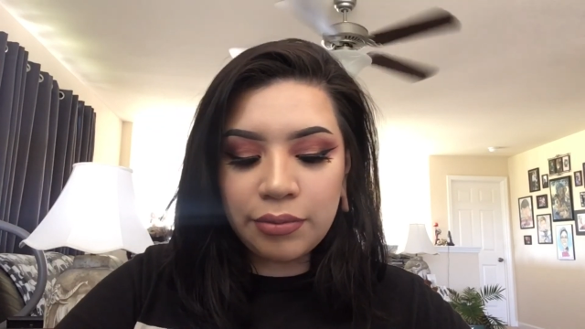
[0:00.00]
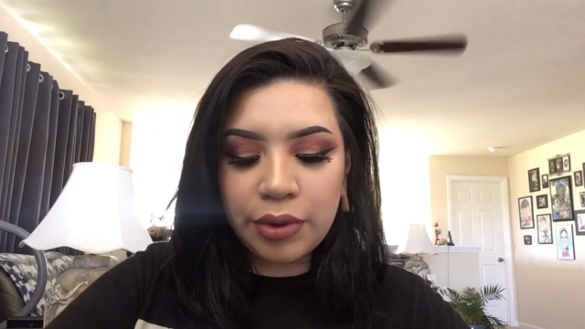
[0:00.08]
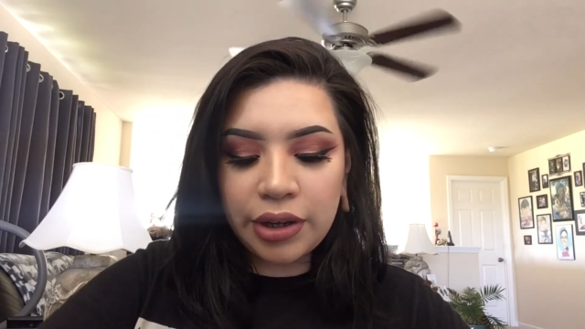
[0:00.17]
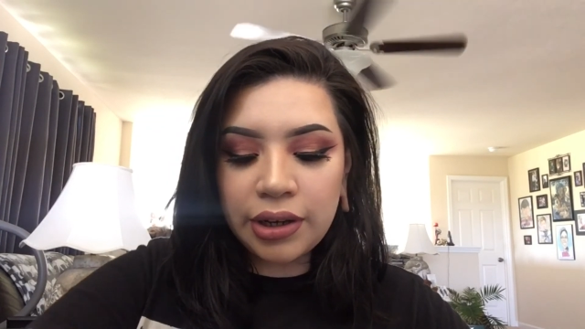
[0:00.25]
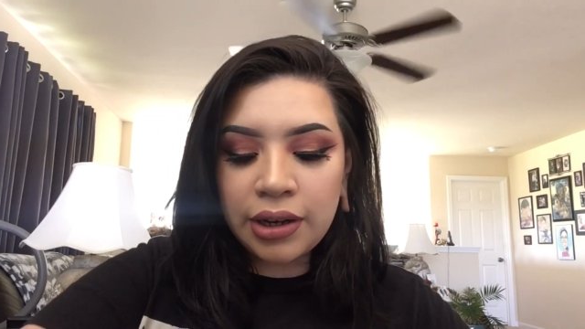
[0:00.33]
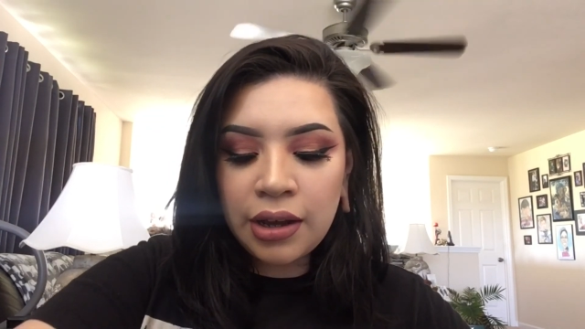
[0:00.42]

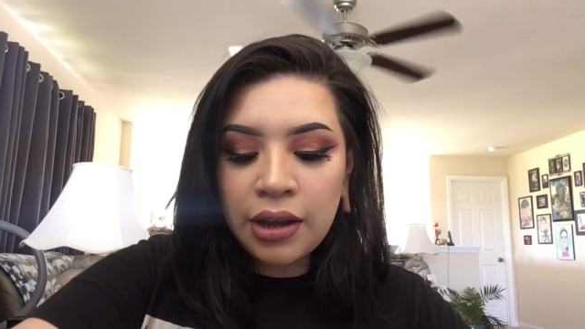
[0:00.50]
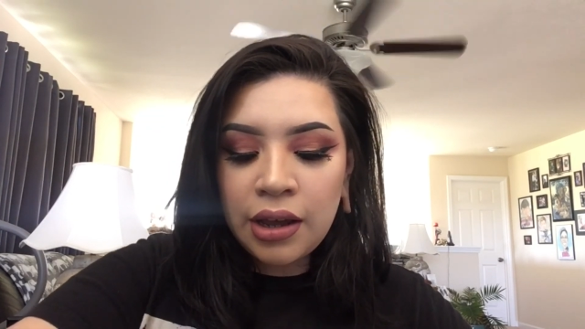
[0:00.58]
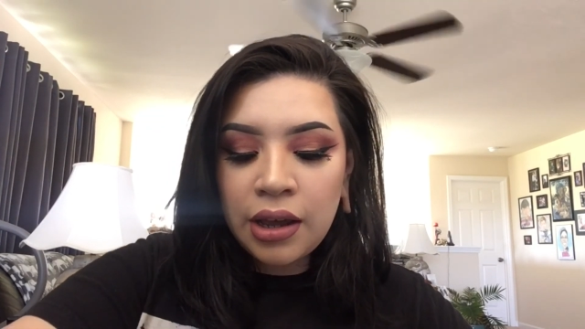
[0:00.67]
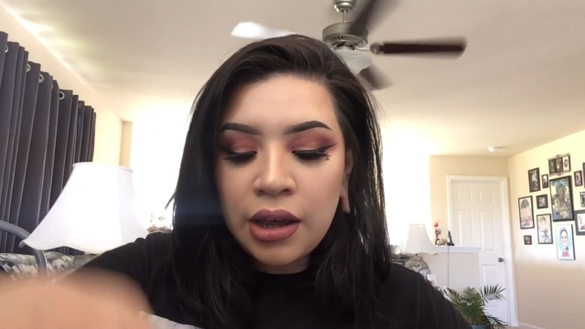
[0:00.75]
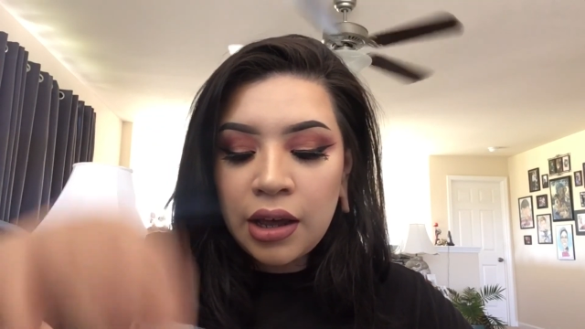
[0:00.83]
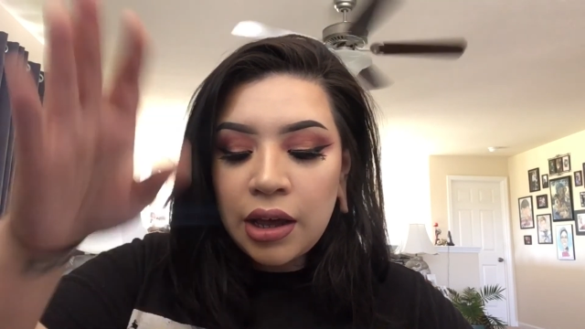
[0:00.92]
But
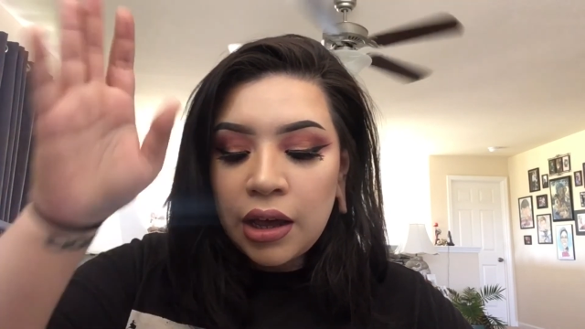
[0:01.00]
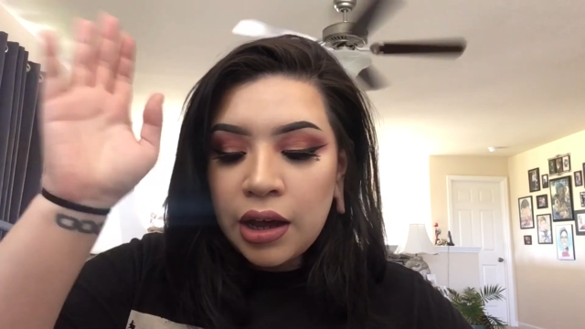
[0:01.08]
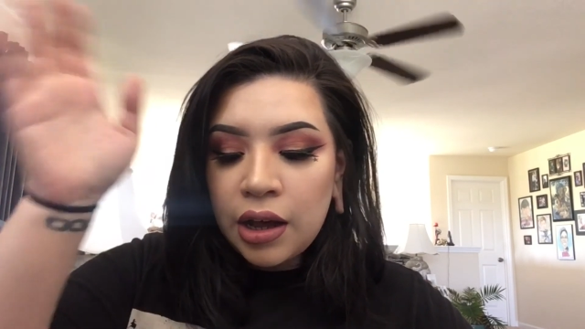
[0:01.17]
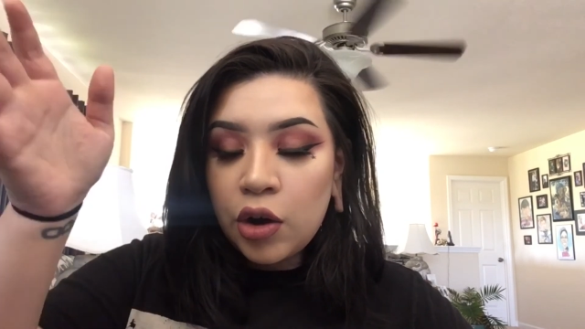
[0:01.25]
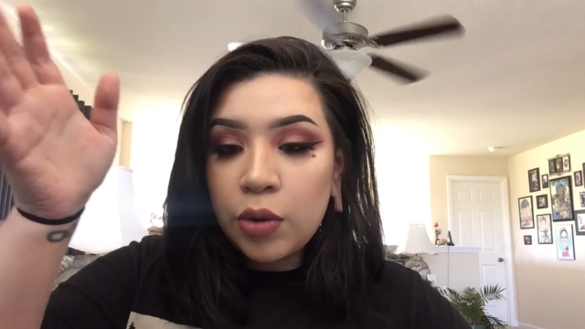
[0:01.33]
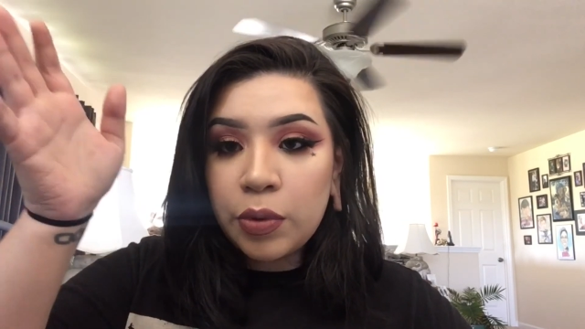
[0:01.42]

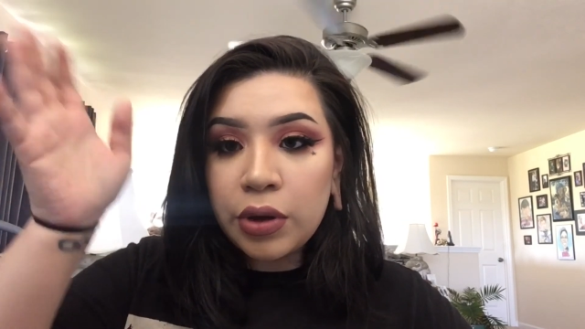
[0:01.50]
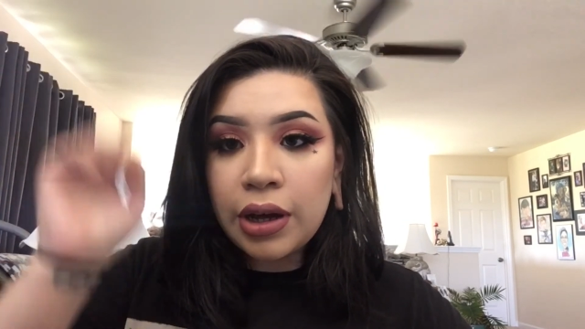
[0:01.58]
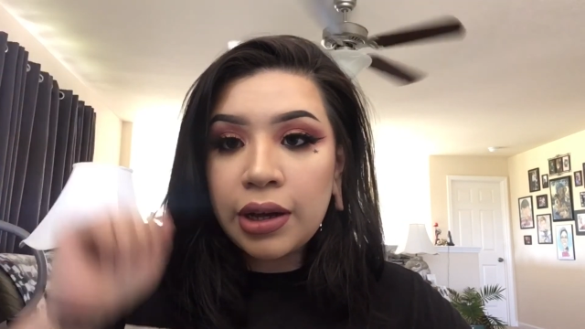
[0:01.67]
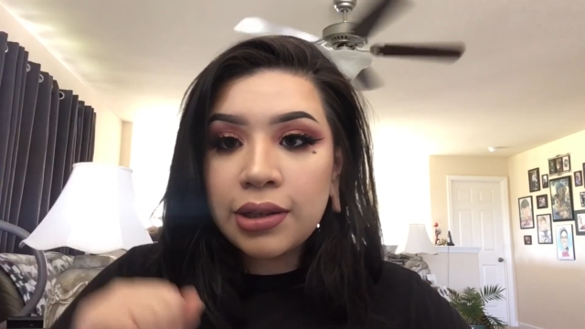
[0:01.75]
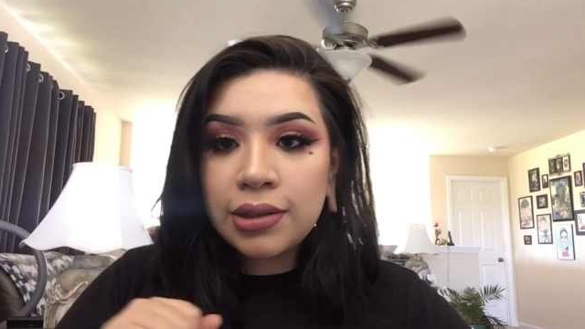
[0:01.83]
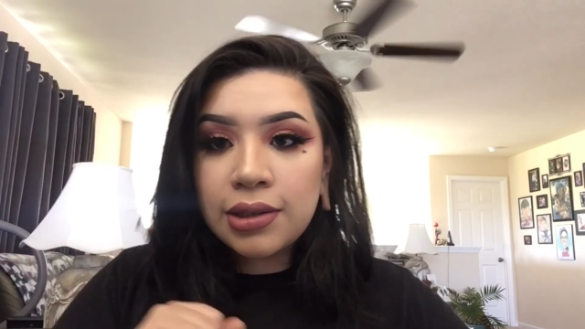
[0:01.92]
hope you
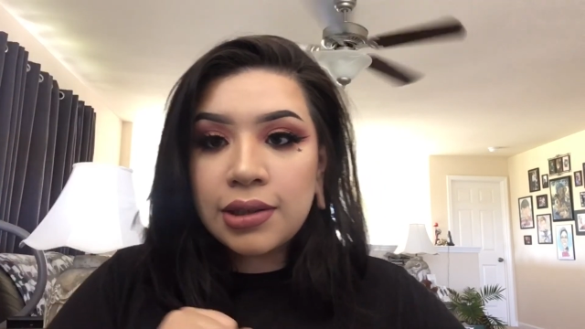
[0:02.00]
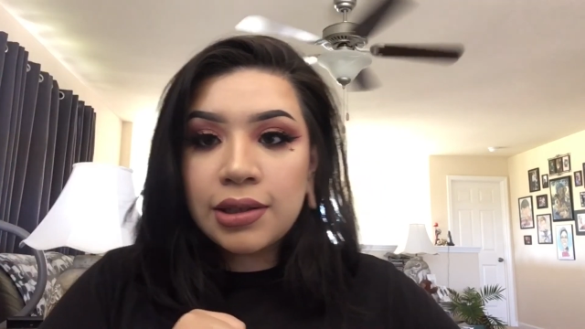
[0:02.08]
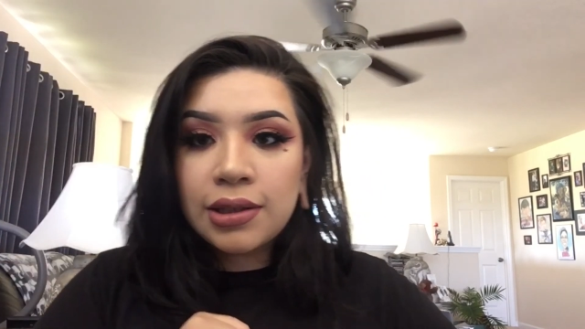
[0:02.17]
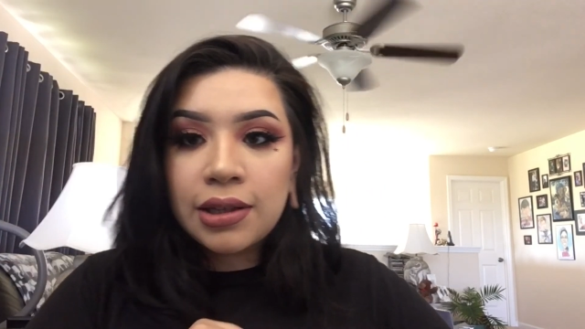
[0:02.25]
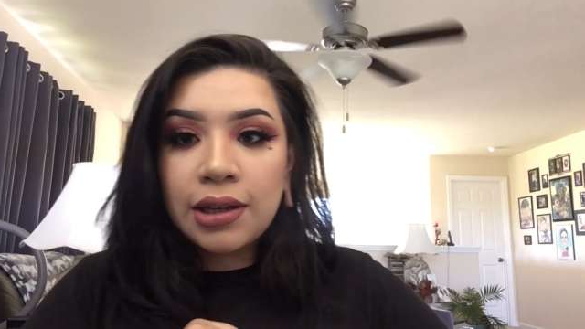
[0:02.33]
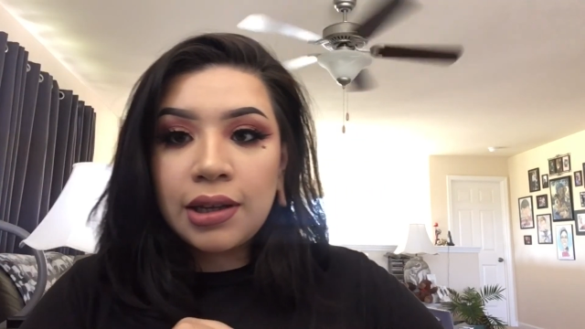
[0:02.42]

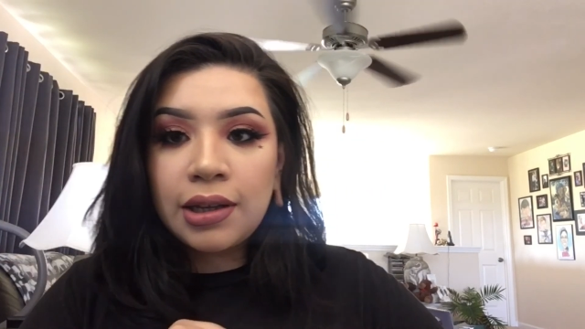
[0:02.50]
guys